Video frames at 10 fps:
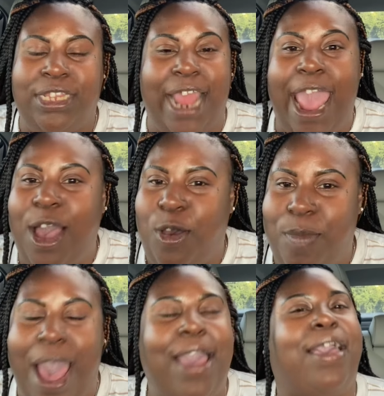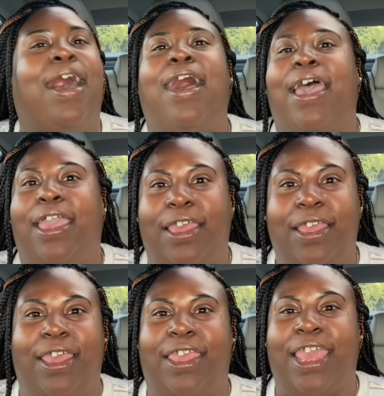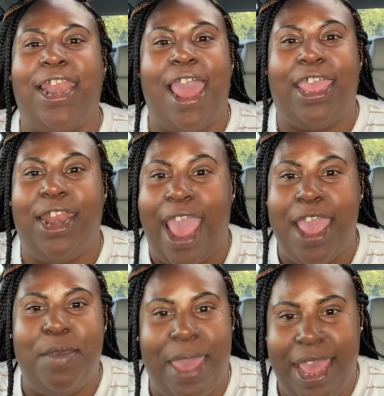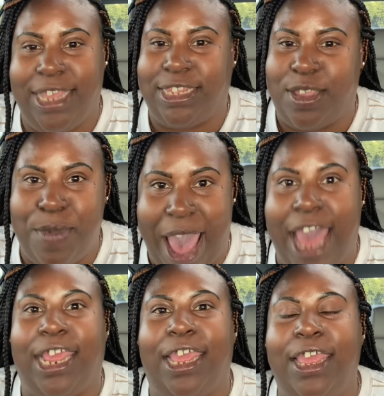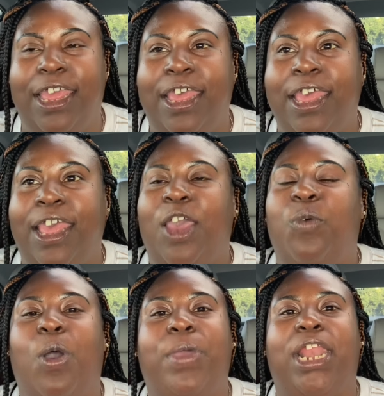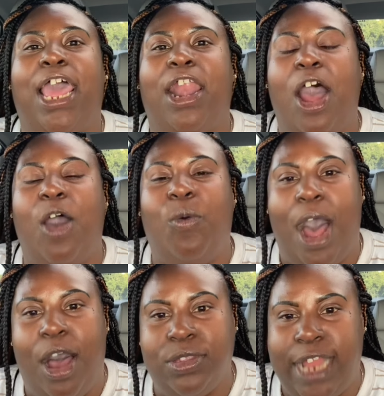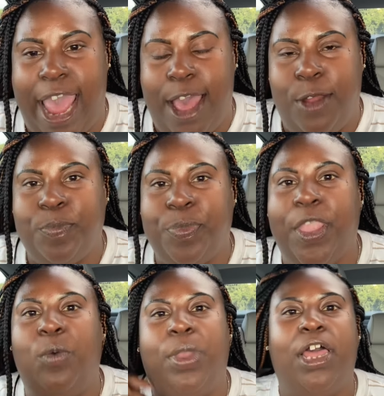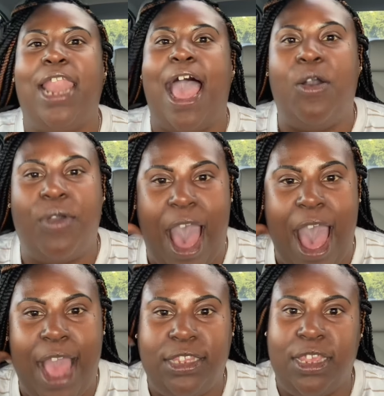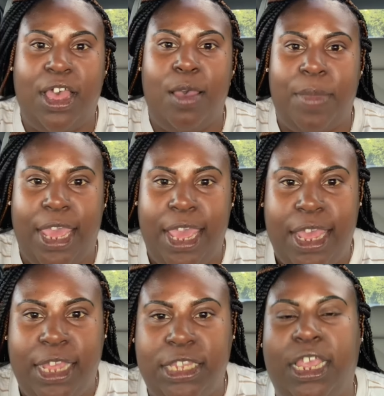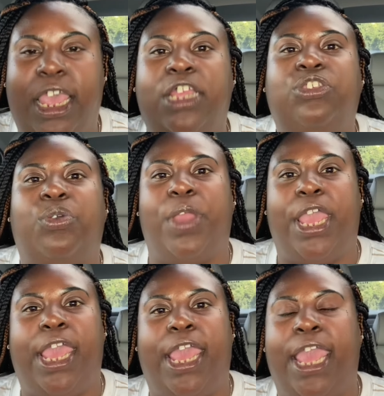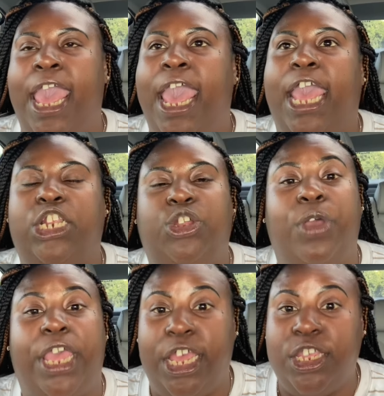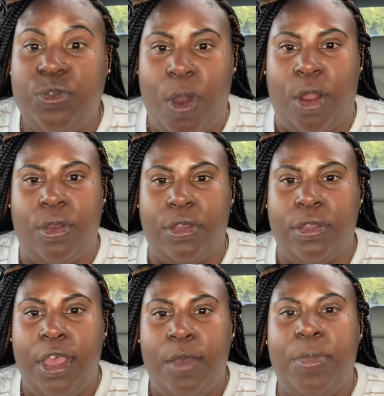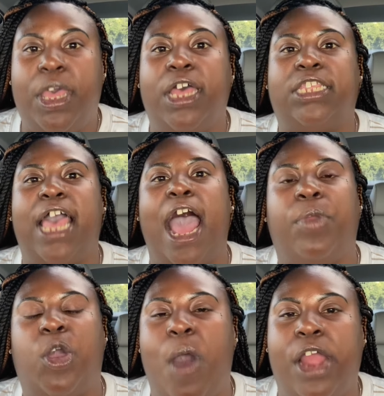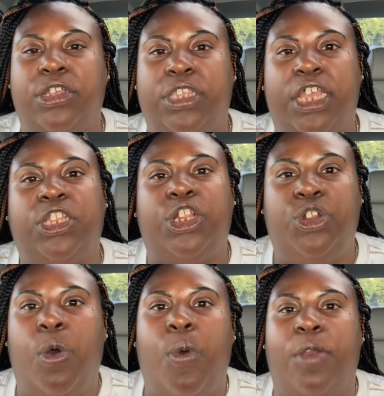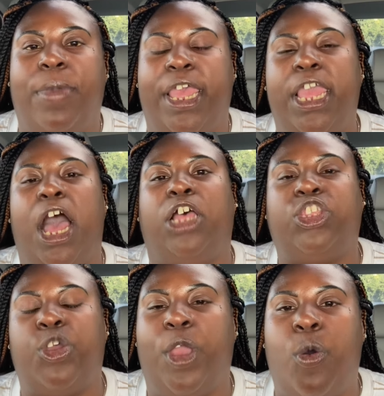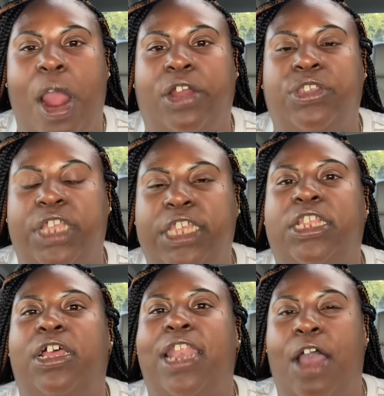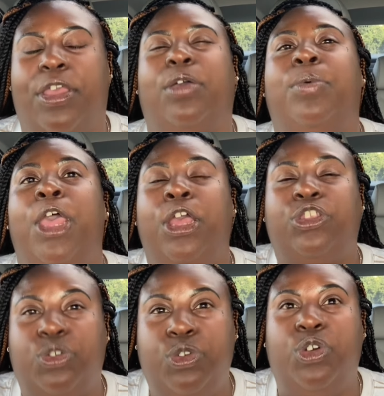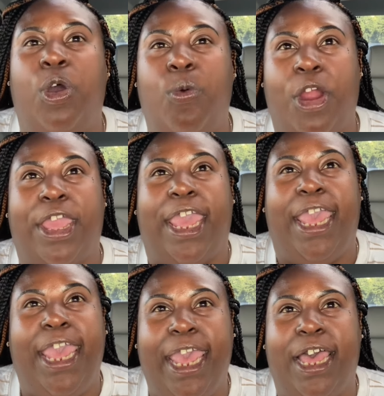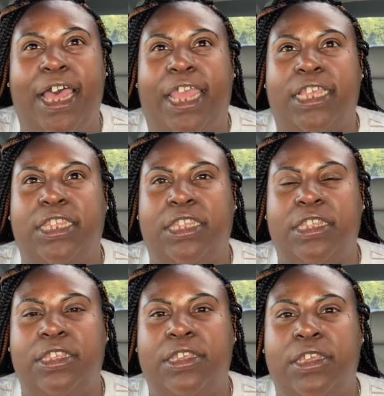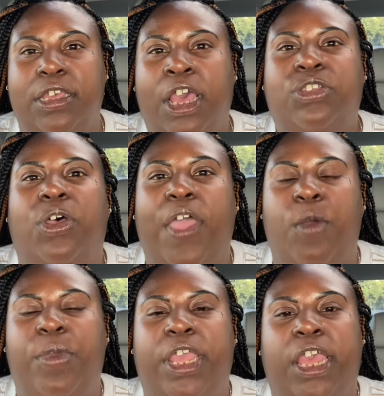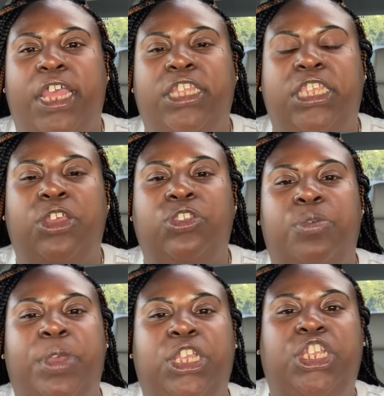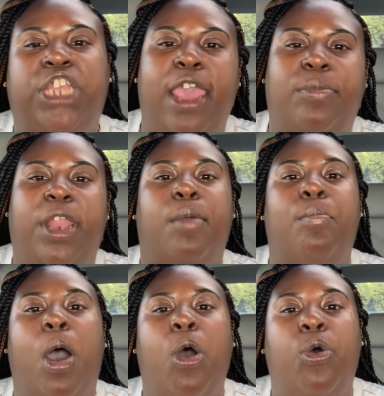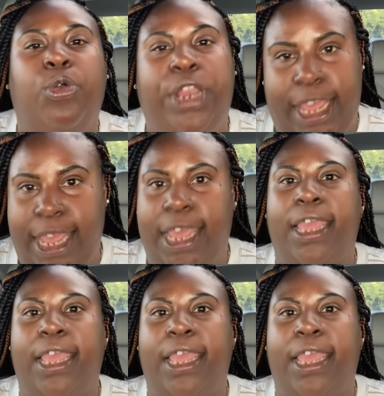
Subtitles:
down, my God, can I get an amen, somebody? When we let our walls down and we allow God to come in, to enter in and do his work, because God requires us to do a work, but he also requires us to allow him to do a work in us so that we can continue to be shaped and molded,